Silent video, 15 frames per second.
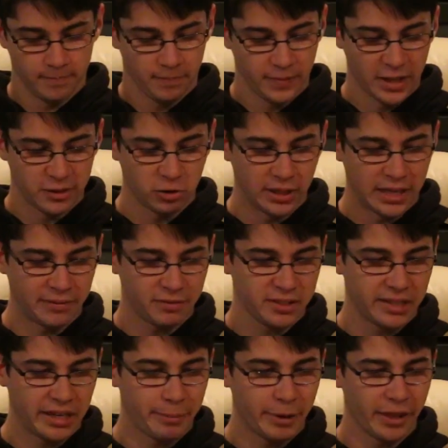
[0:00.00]
that's all I have to
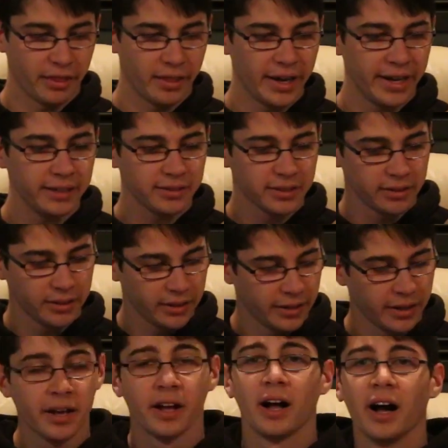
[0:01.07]
say about that.
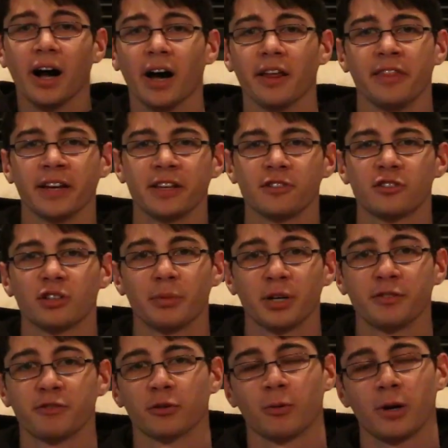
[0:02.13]
Thank you so
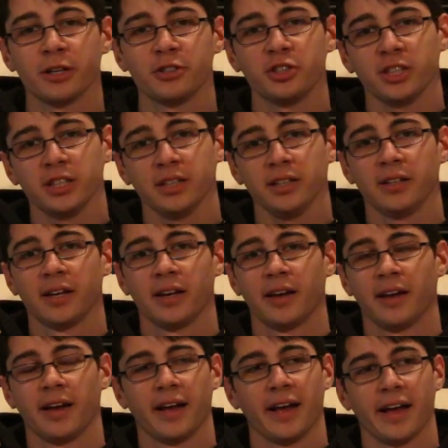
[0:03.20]
much for watching,
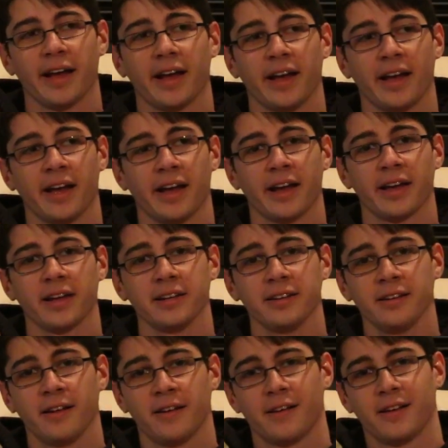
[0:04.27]

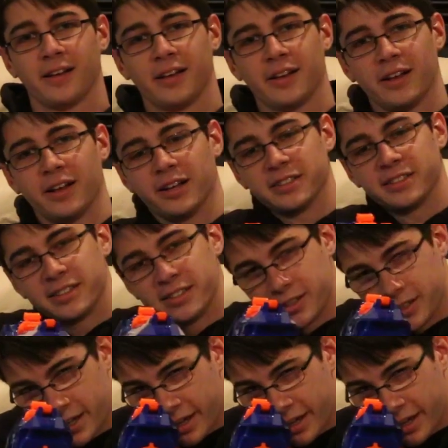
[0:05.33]
and see you